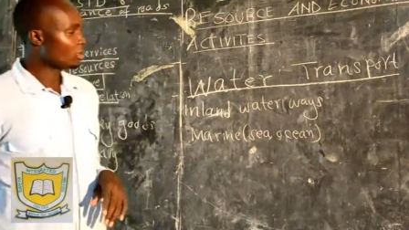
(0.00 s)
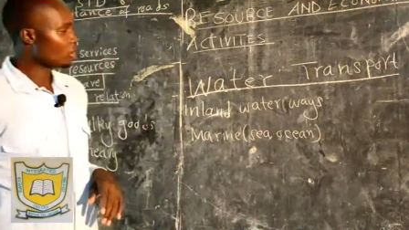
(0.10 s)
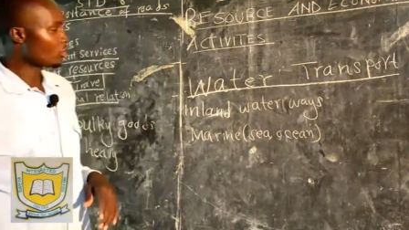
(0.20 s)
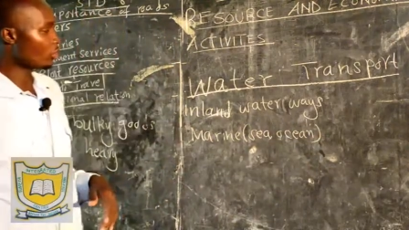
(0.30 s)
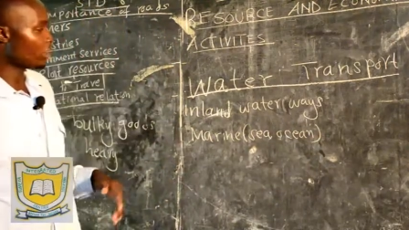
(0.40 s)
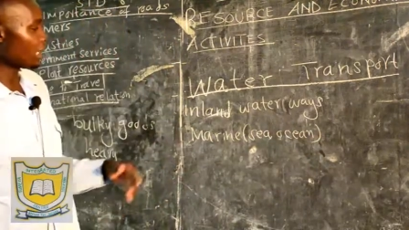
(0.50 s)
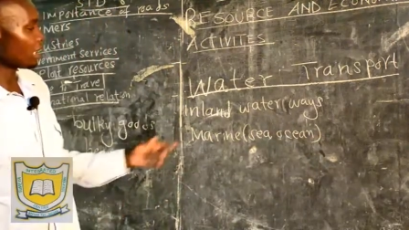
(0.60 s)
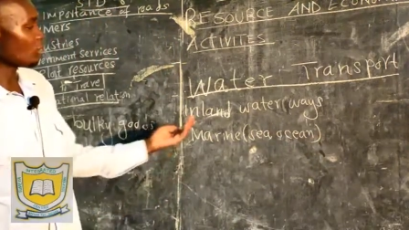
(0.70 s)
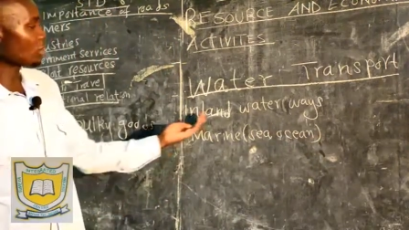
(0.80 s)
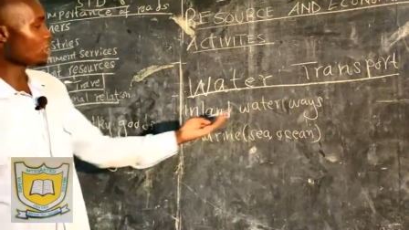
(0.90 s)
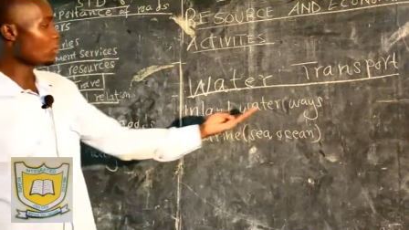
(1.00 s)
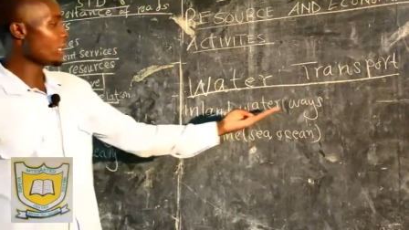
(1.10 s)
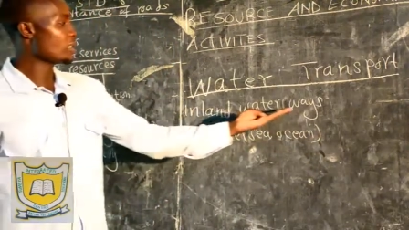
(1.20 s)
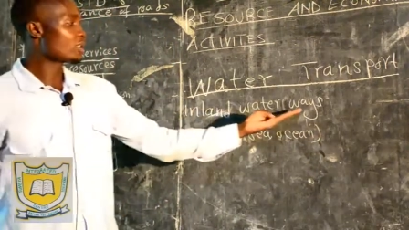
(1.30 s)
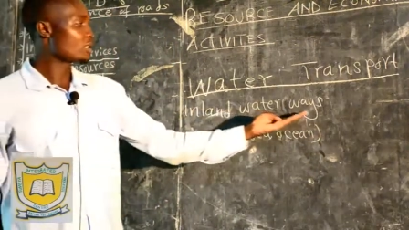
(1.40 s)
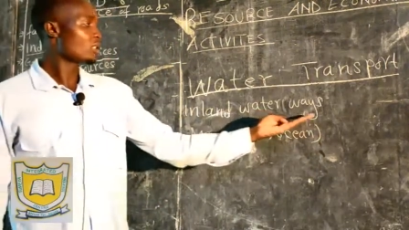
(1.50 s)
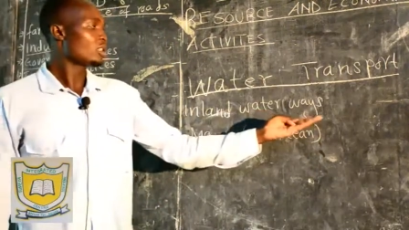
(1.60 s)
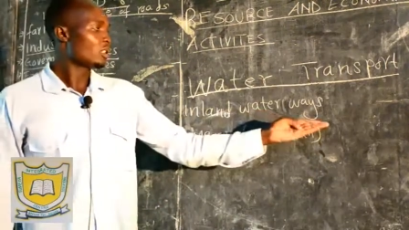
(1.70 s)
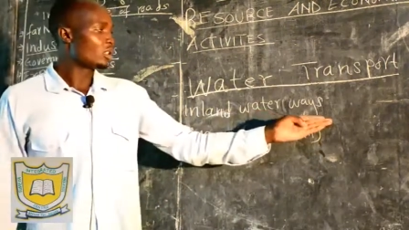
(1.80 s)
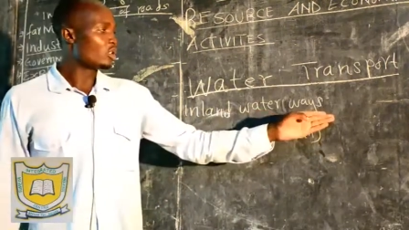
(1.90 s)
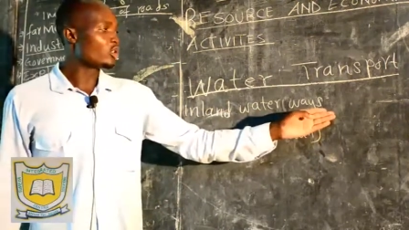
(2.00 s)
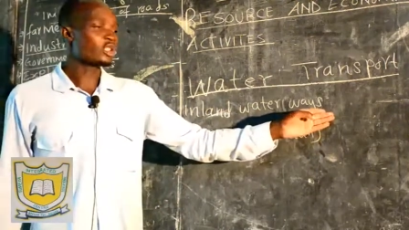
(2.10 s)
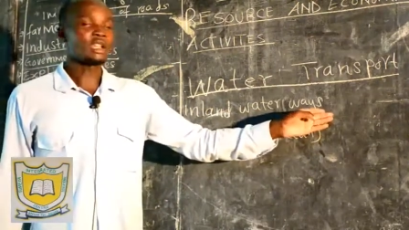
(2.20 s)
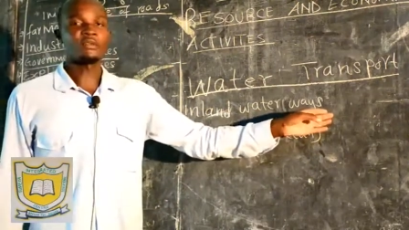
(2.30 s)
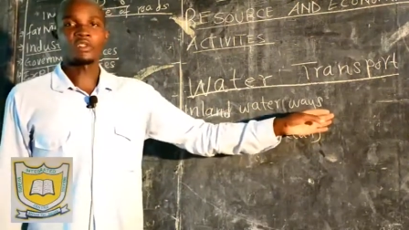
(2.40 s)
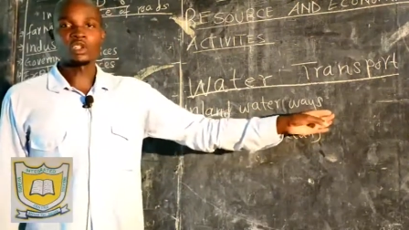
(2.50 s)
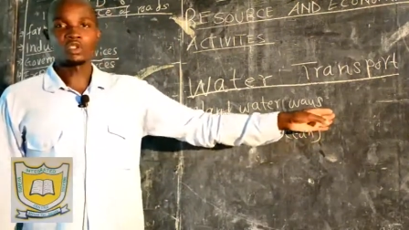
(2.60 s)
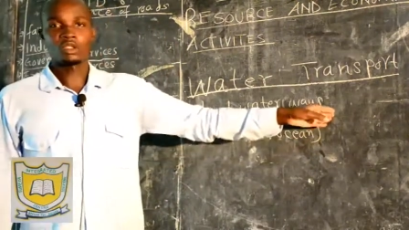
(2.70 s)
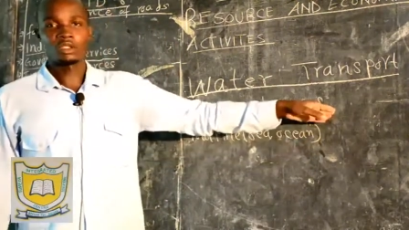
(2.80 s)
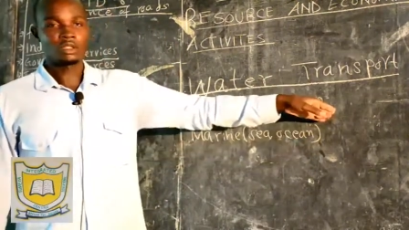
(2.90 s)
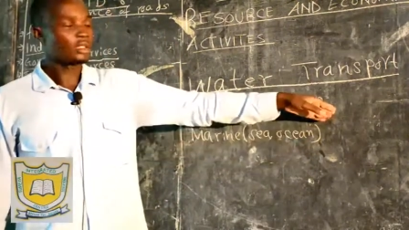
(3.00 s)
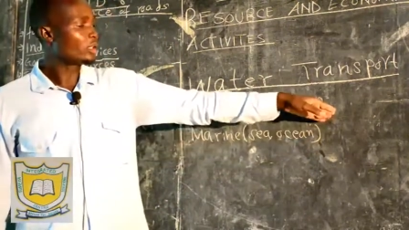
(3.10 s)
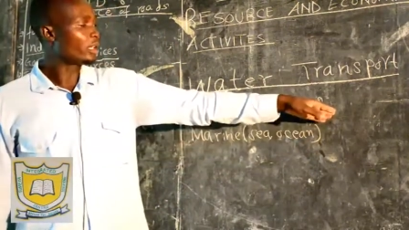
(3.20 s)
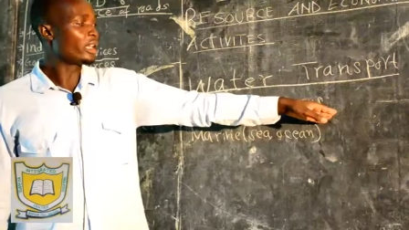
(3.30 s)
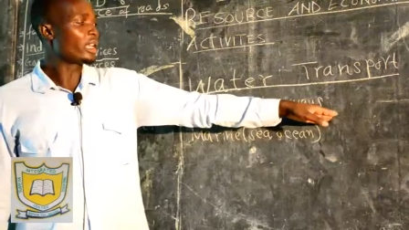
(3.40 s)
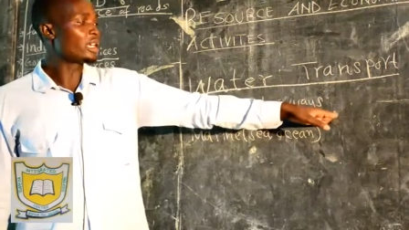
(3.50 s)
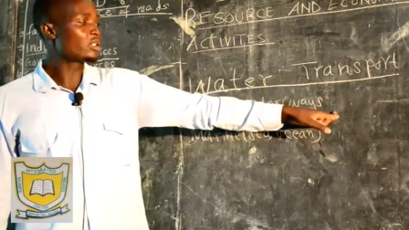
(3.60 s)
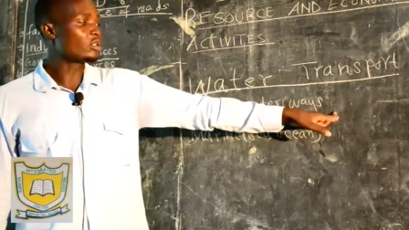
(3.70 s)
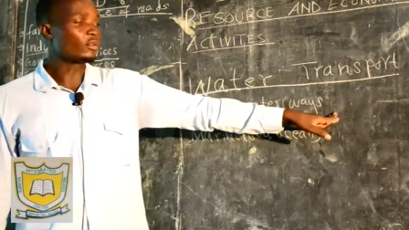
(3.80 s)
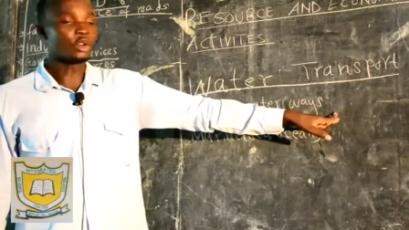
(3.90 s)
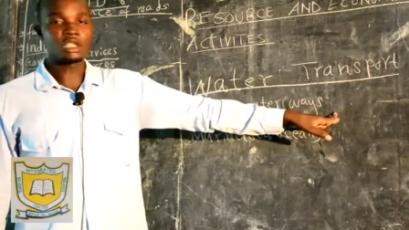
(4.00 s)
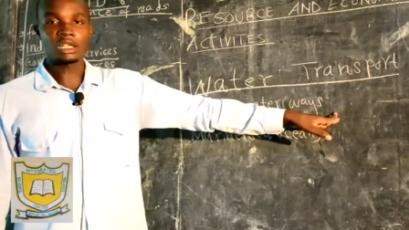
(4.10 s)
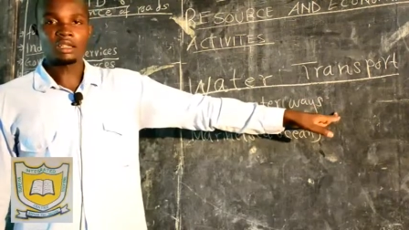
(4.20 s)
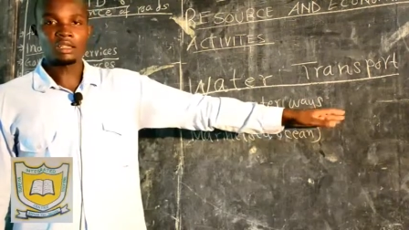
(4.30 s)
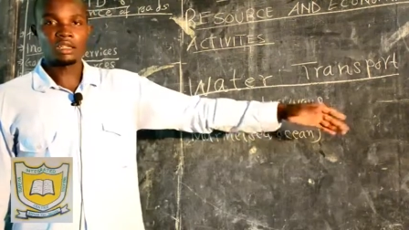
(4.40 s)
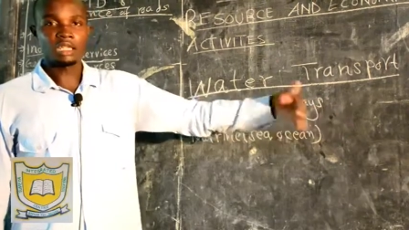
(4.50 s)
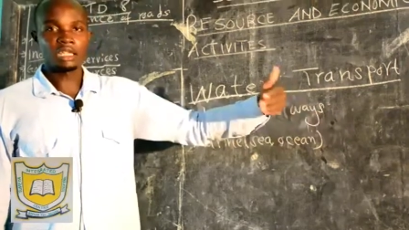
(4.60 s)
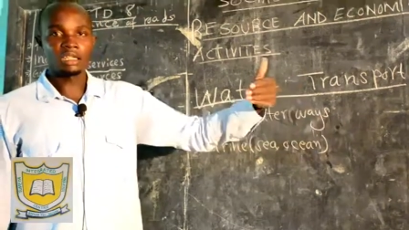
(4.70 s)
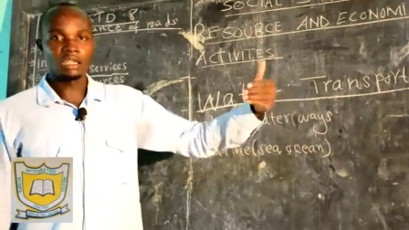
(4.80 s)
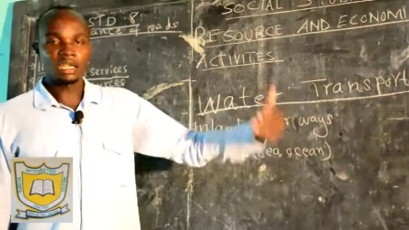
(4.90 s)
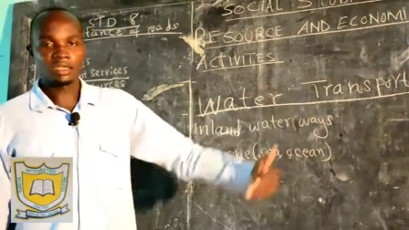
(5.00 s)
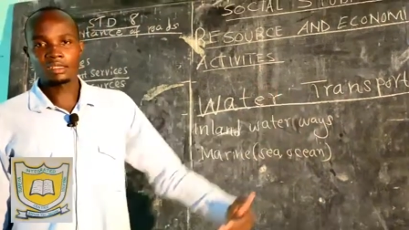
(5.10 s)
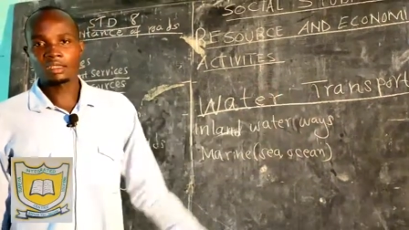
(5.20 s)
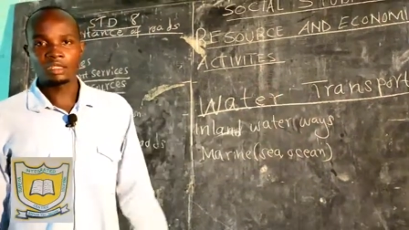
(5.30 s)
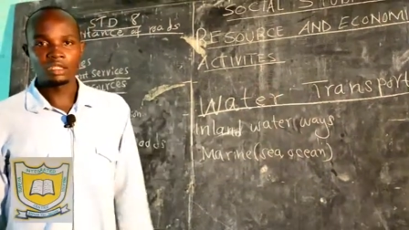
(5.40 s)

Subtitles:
So inland waterways, those are fresh areas of water like lakes.